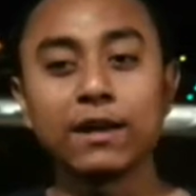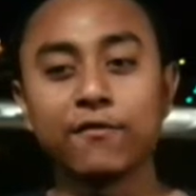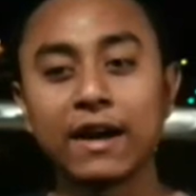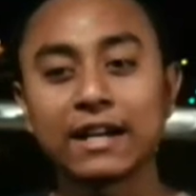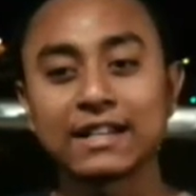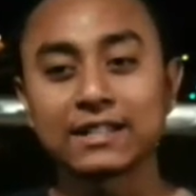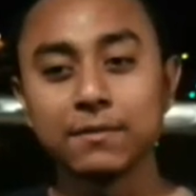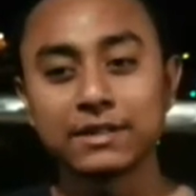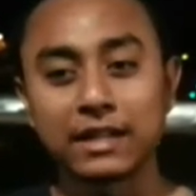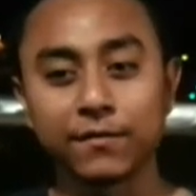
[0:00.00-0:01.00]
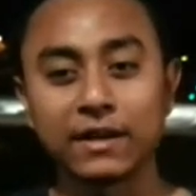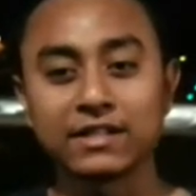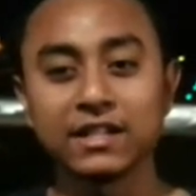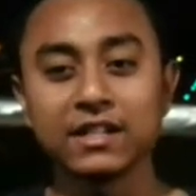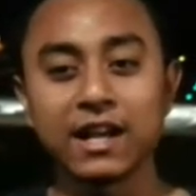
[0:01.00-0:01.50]
what effect customer
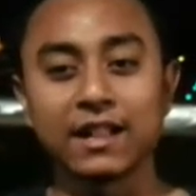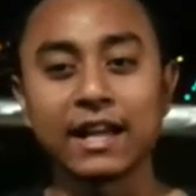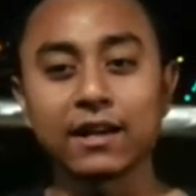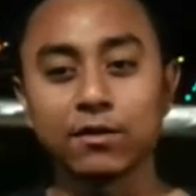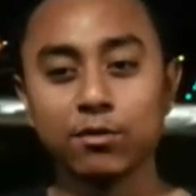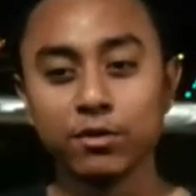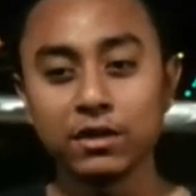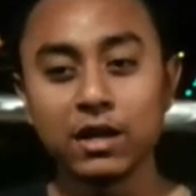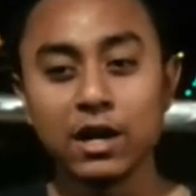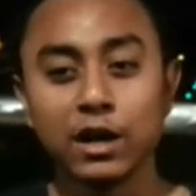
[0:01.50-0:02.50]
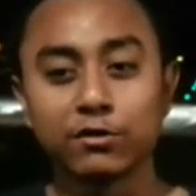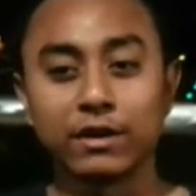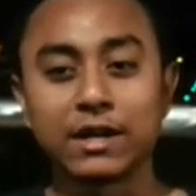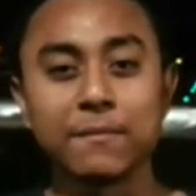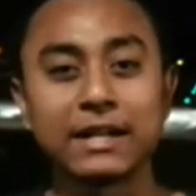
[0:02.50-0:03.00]
satisfaction and like put
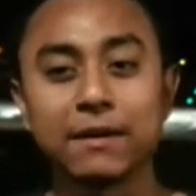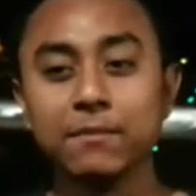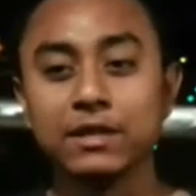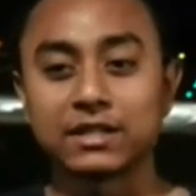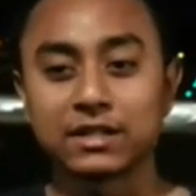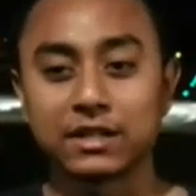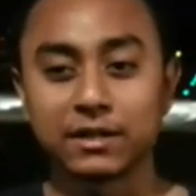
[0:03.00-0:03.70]
to recommend numbers.